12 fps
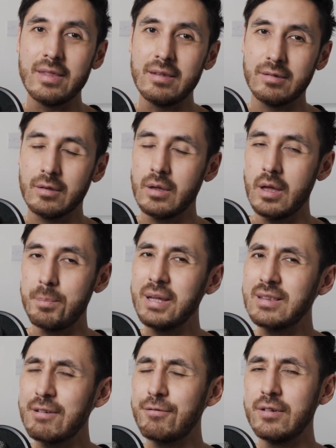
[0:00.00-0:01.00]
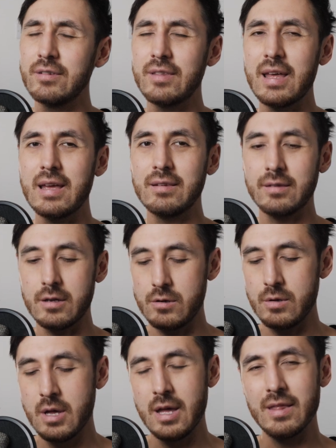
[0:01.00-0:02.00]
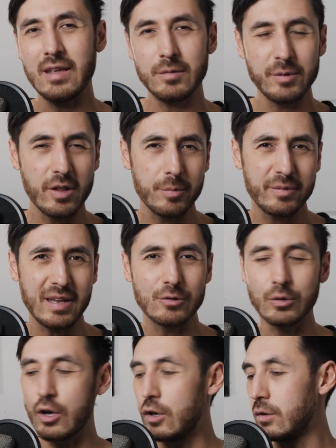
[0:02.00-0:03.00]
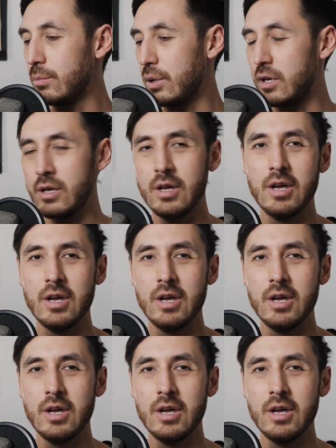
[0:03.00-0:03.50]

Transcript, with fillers: There's a big difference there, so that's another potential con, but